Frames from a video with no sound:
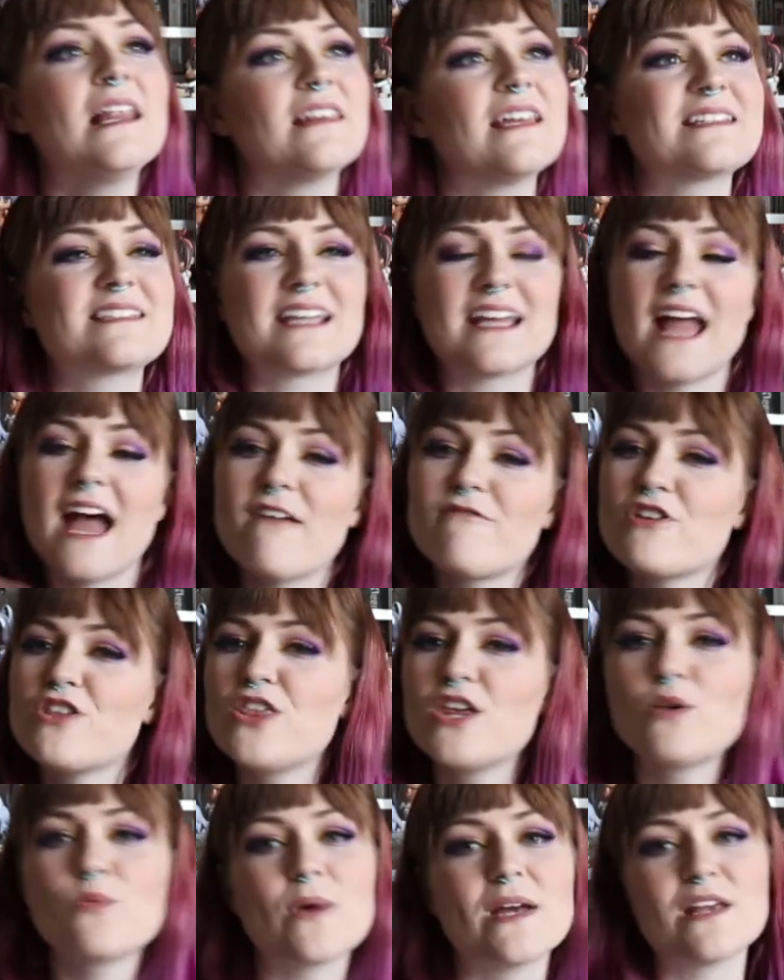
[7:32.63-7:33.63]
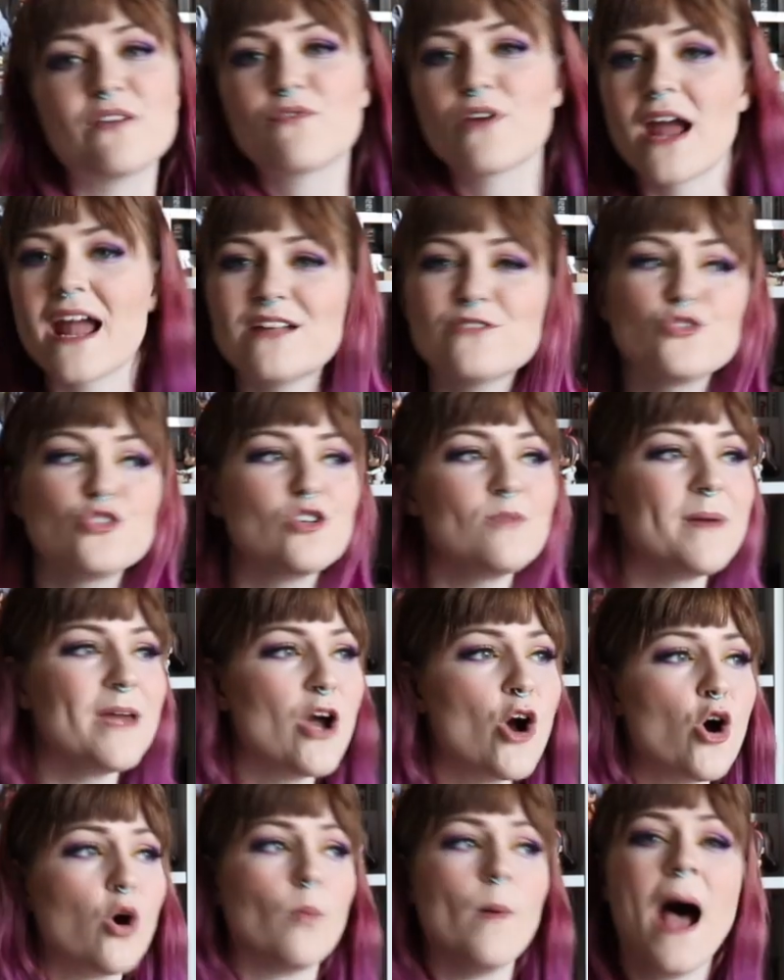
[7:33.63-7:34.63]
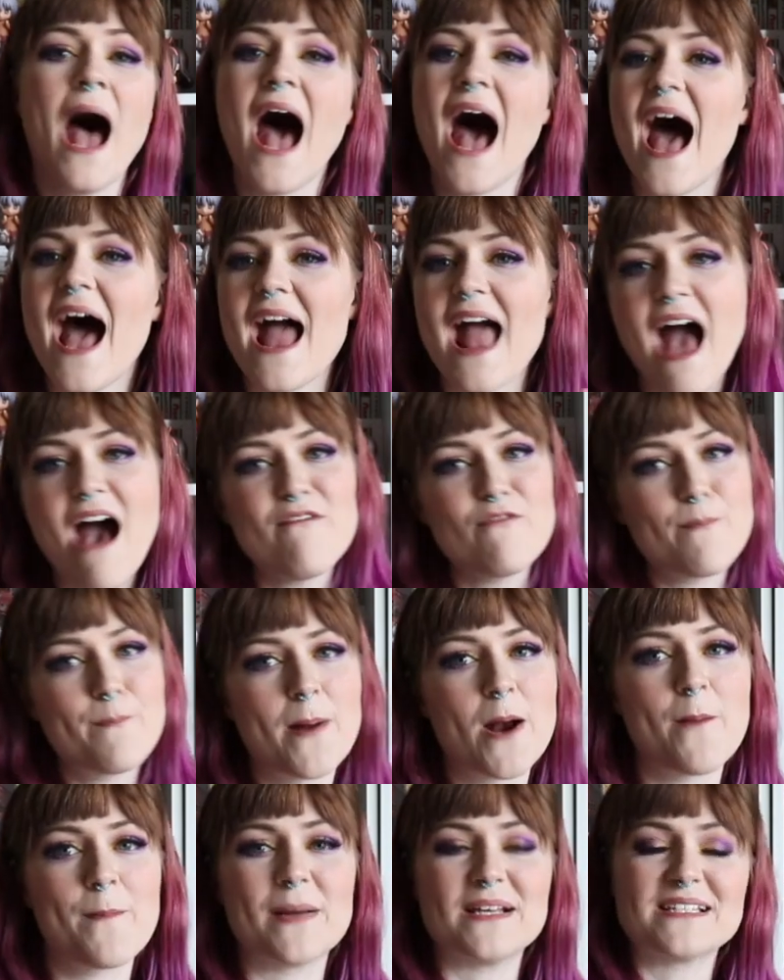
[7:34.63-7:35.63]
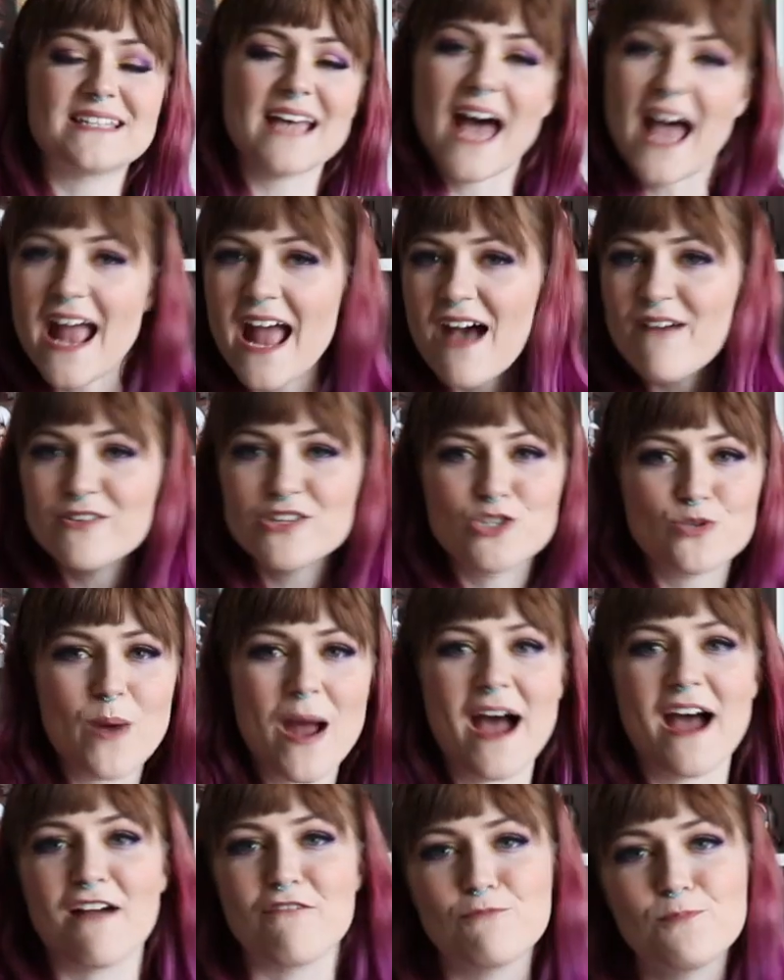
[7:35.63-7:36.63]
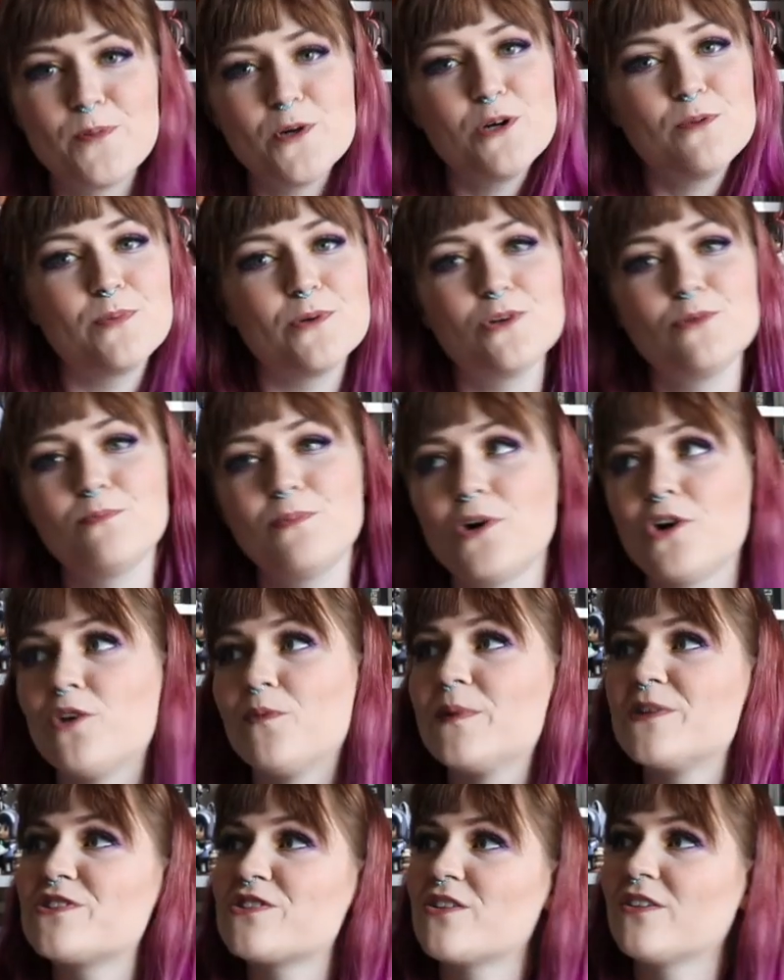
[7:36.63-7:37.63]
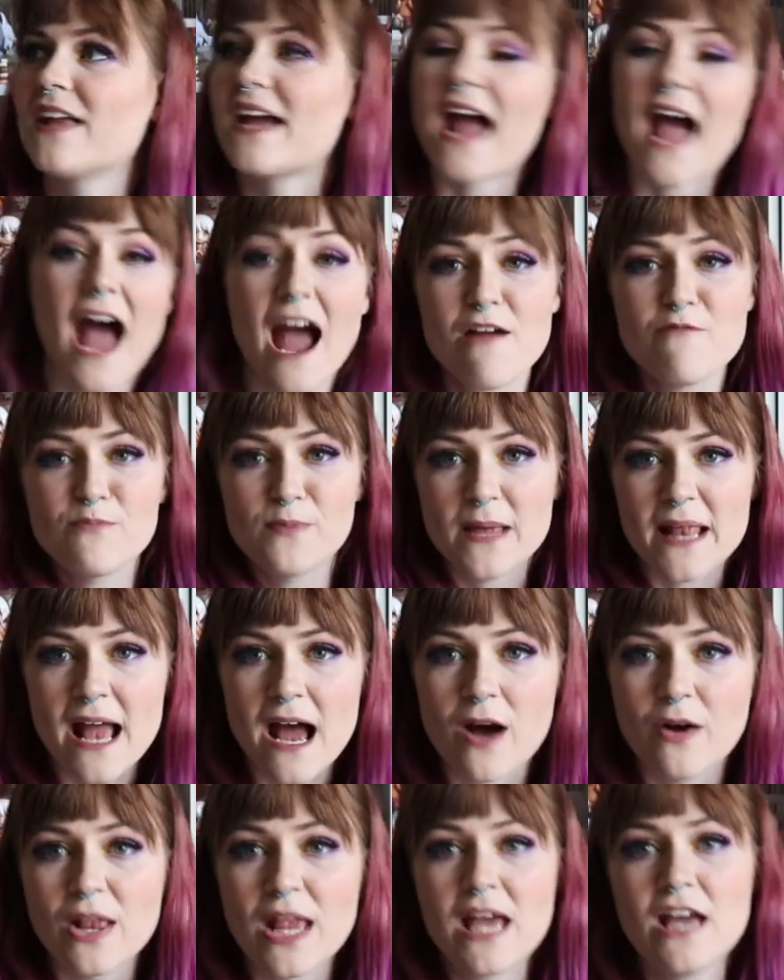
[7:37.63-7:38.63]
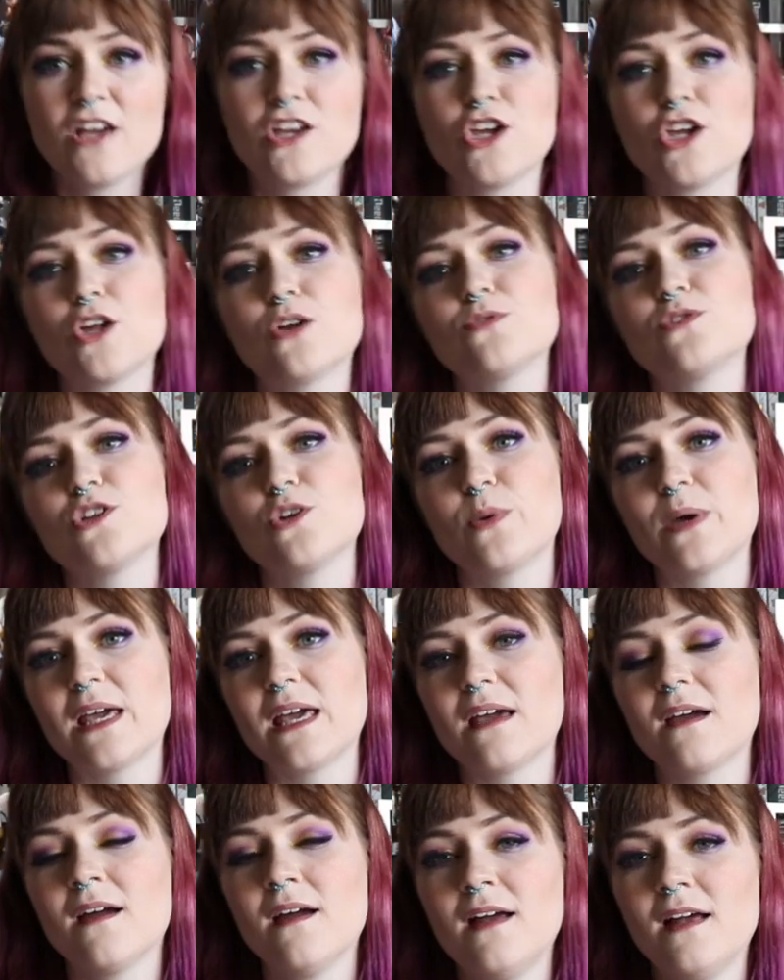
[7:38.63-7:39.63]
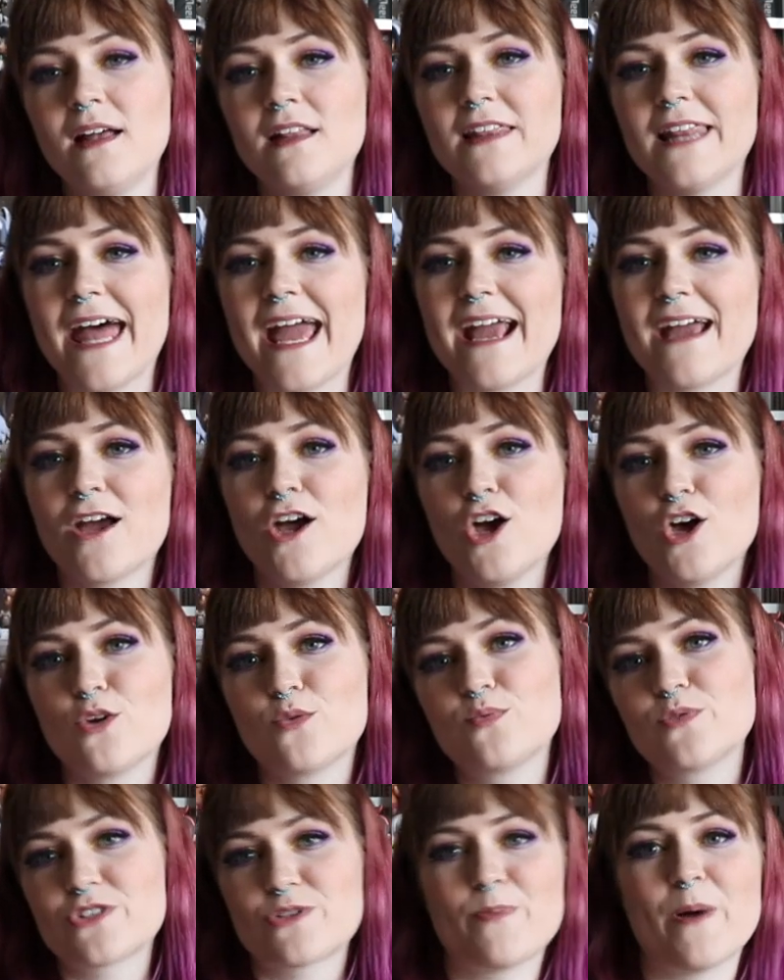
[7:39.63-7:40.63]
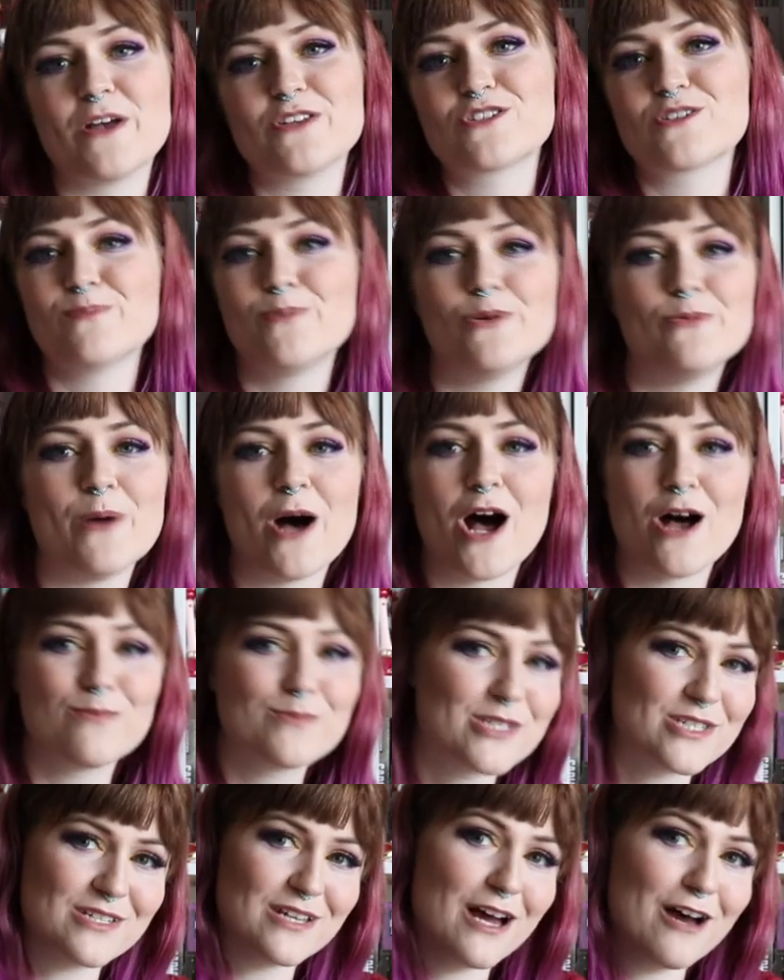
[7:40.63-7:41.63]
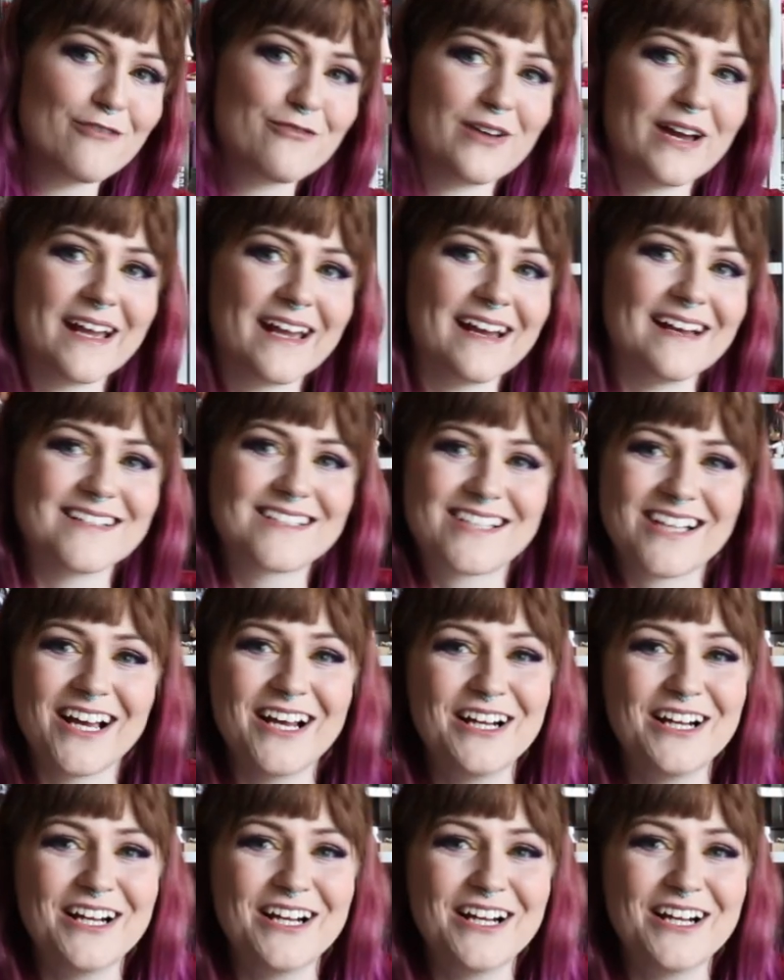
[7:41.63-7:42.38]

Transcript: Let's get everything ready for Andrew to be home. I have a purpose. I have a drive. Boom, boom, boom. And so like I've been out, you know, doing like responsible mom stuff, I guess.